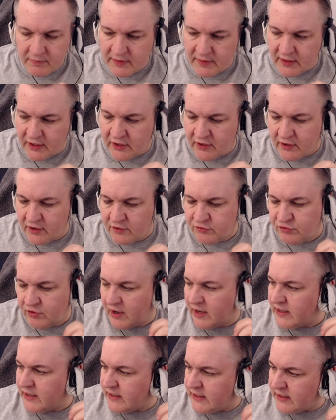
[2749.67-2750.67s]
they could
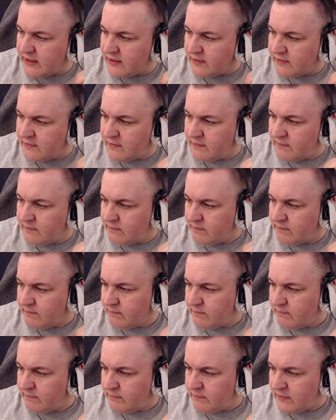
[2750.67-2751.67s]
try to get
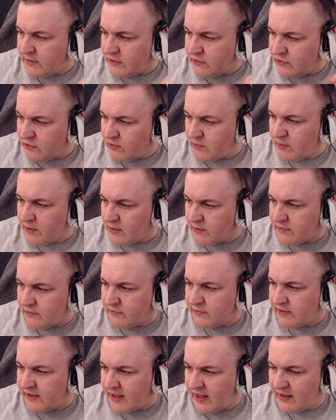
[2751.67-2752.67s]
Hubert
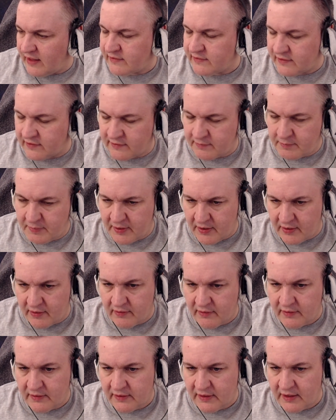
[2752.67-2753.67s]
to cast a
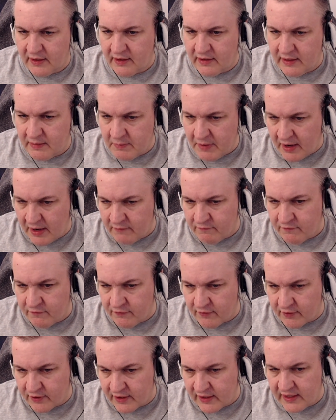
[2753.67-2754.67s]
spell. Now he might
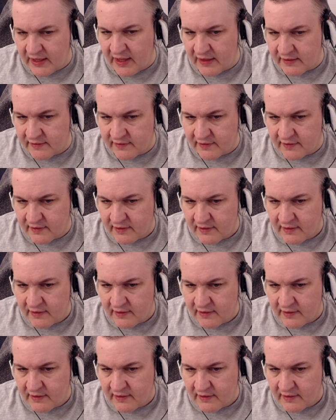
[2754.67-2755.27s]
forget